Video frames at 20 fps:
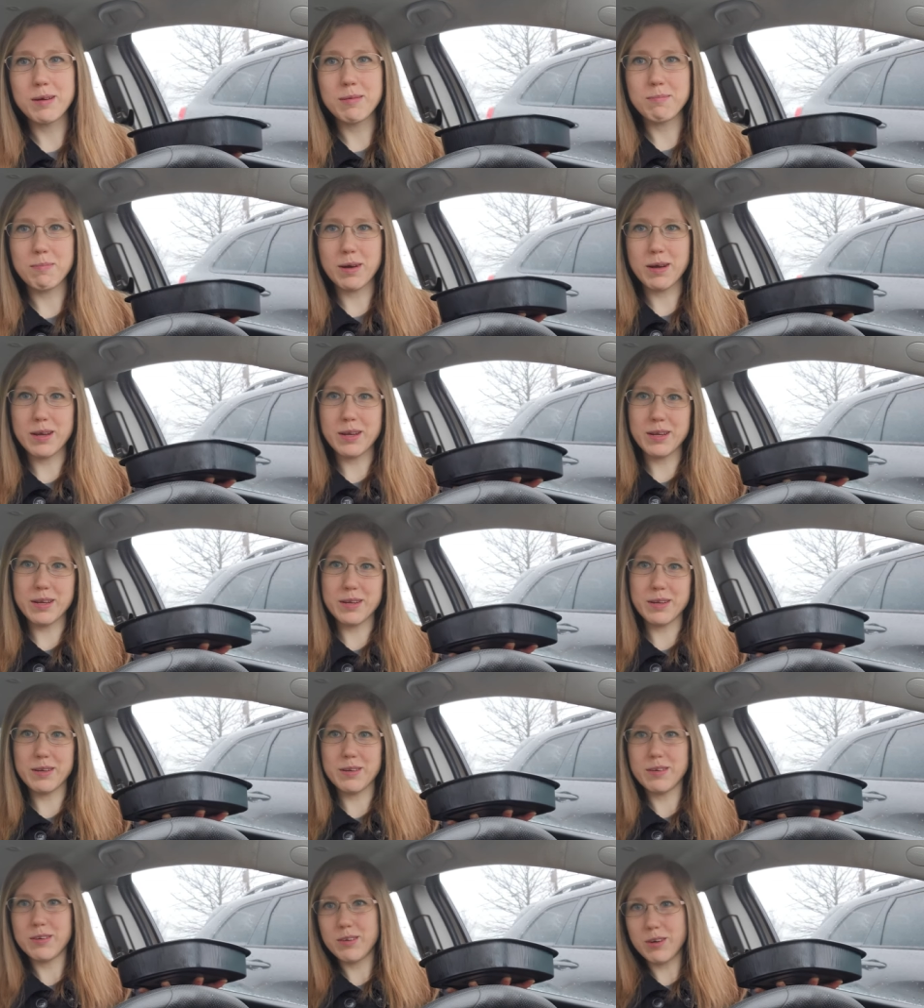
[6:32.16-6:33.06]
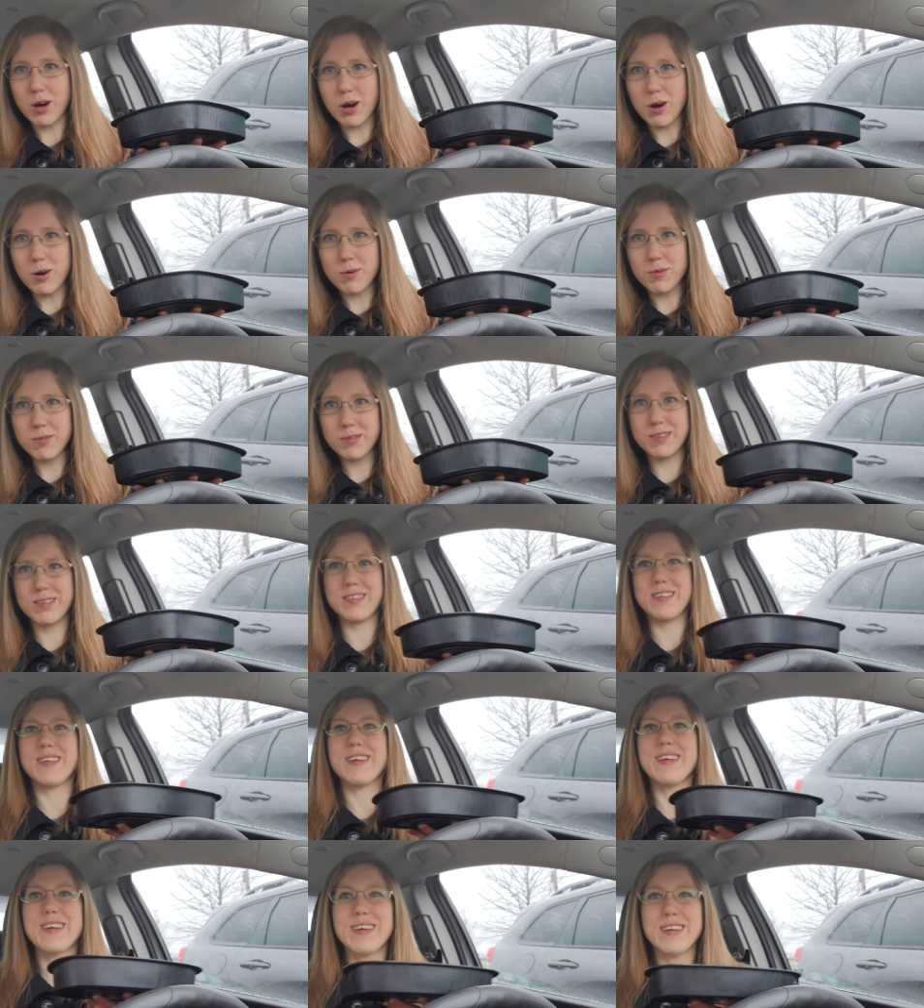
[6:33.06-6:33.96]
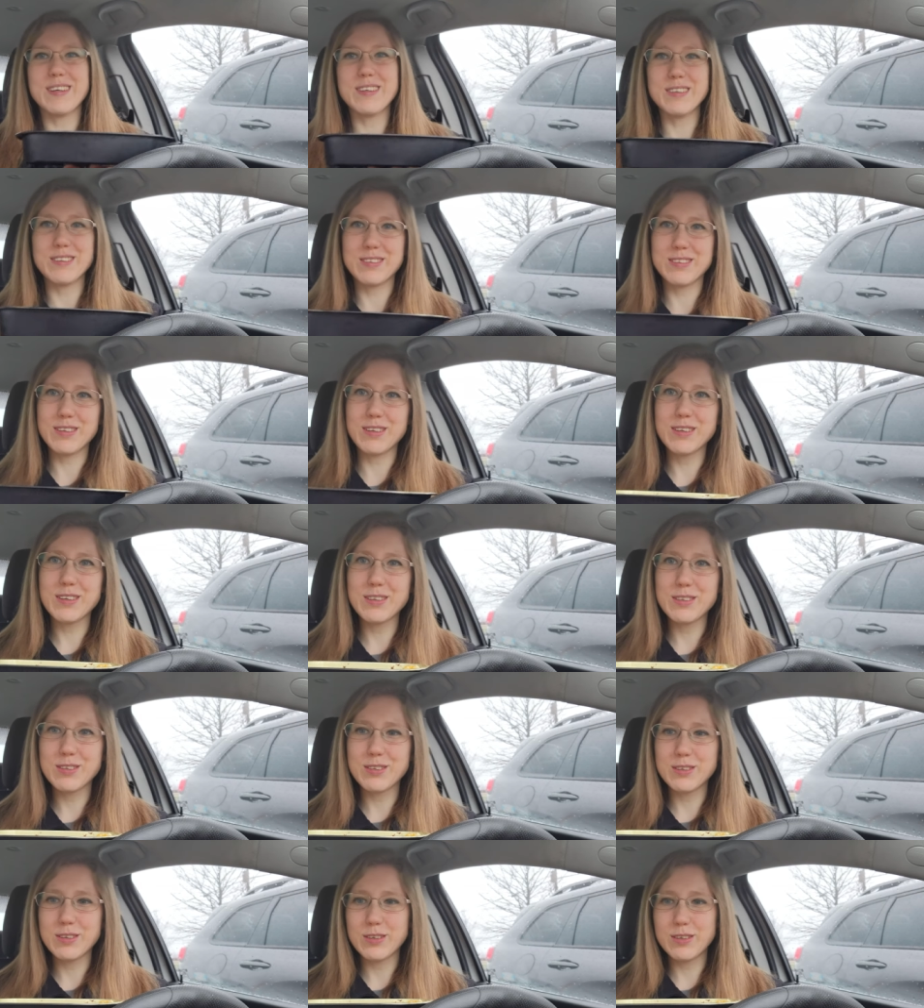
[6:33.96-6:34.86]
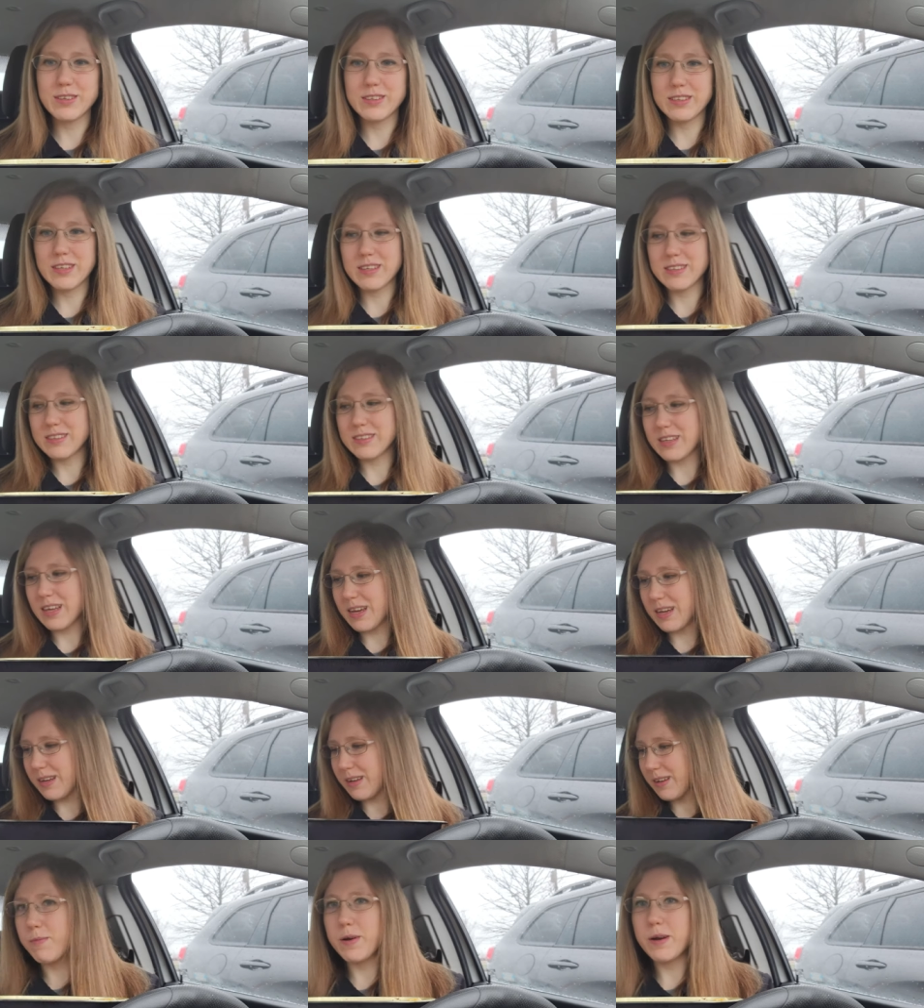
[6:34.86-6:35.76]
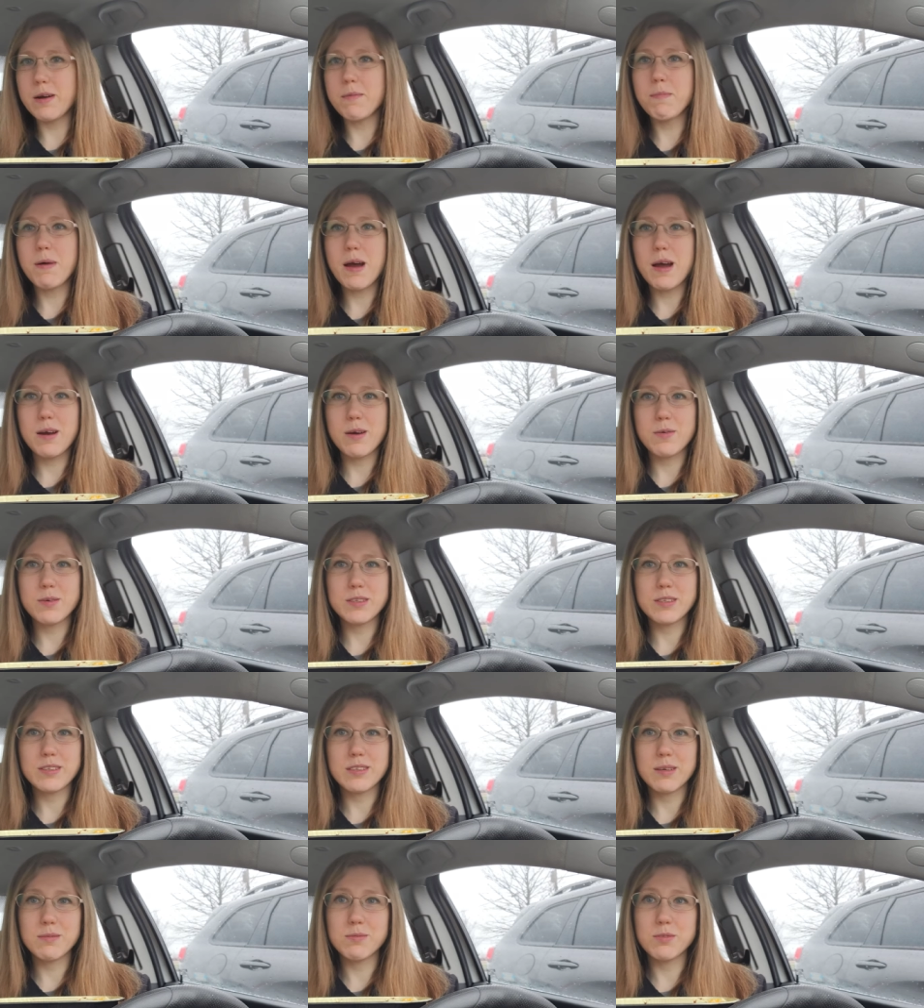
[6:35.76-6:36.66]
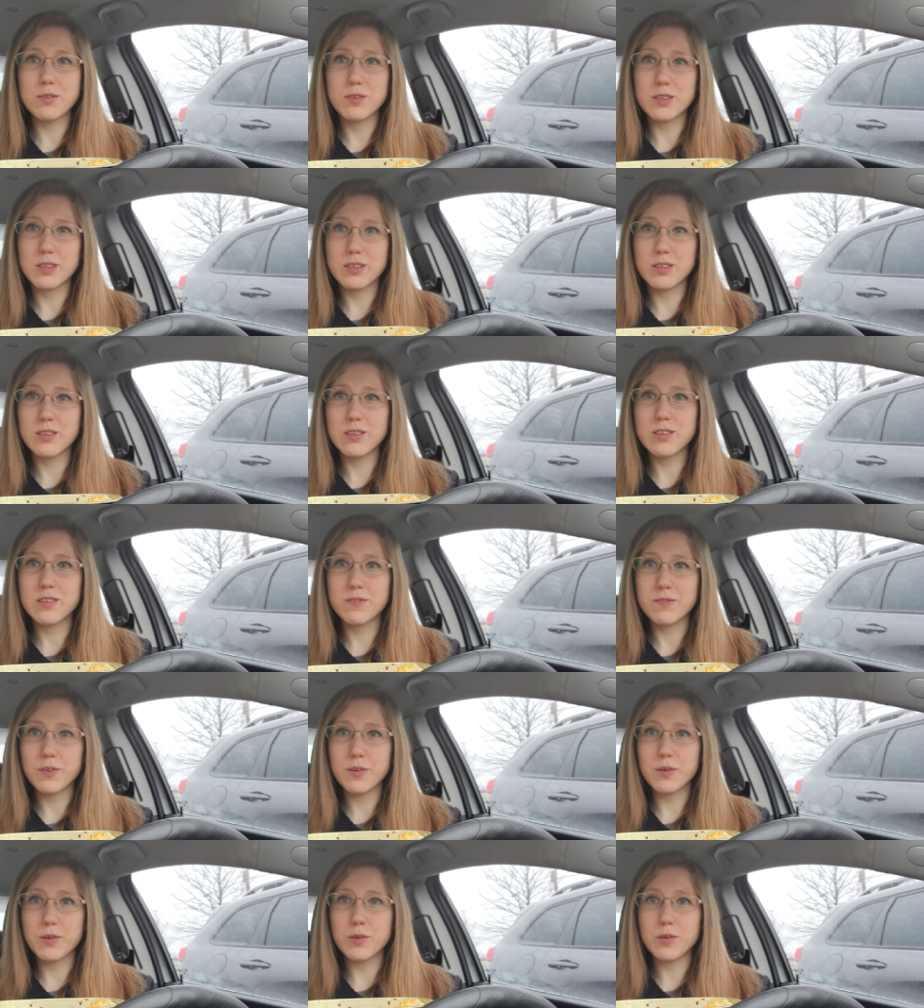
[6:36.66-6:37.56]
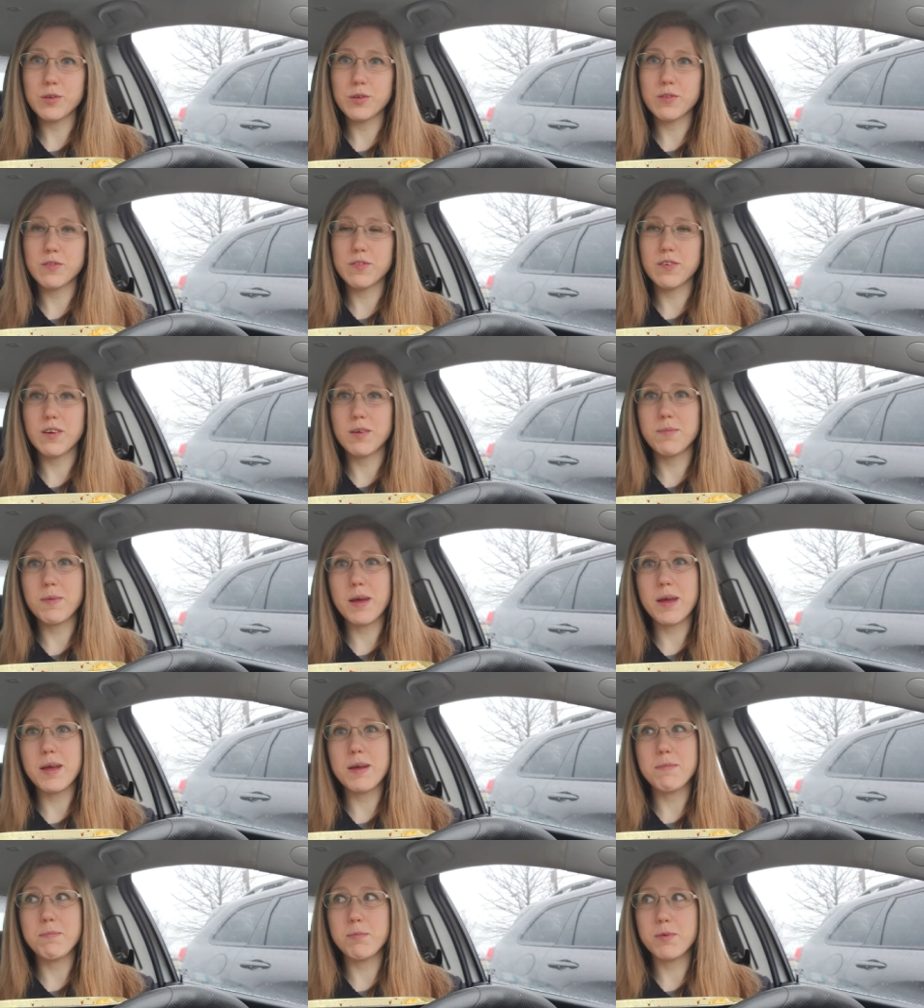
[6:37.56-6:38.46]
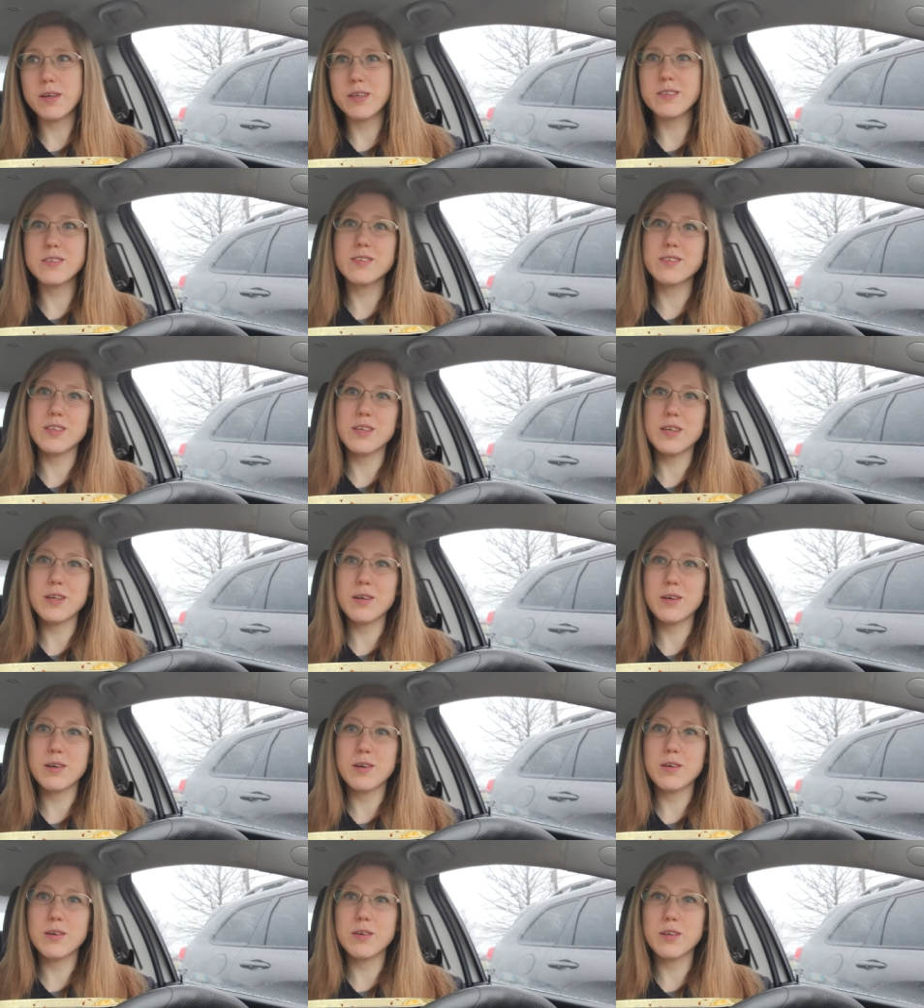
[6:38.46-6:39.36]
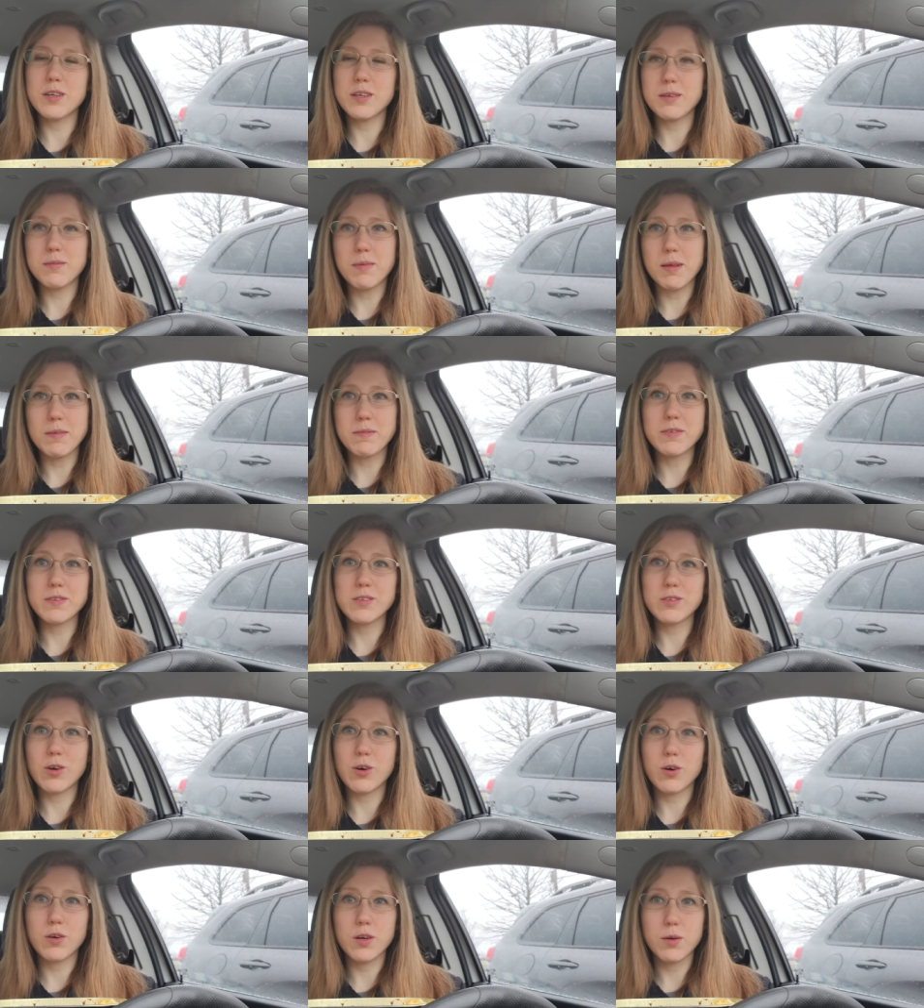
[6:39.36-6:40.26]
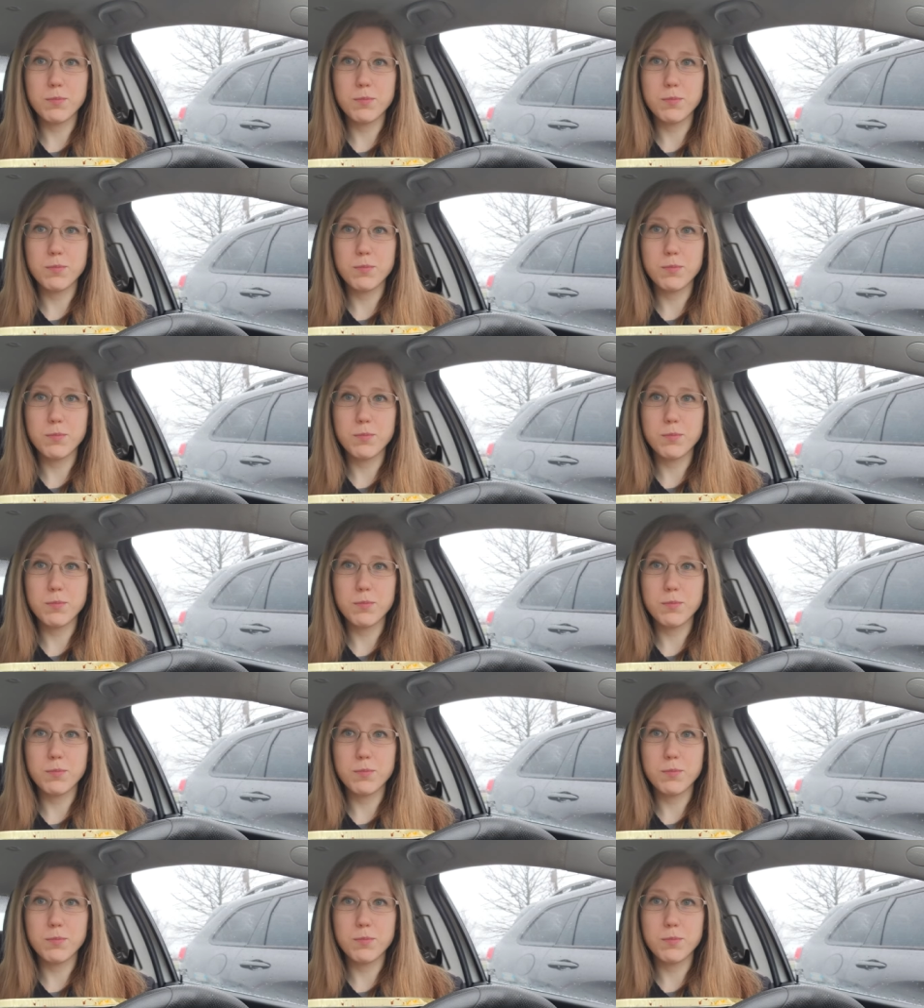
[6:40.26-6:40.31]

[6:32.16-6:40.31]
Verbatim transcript: my coat it's 32 degrees outside. We are back with some delicious food from a place here in Memphis called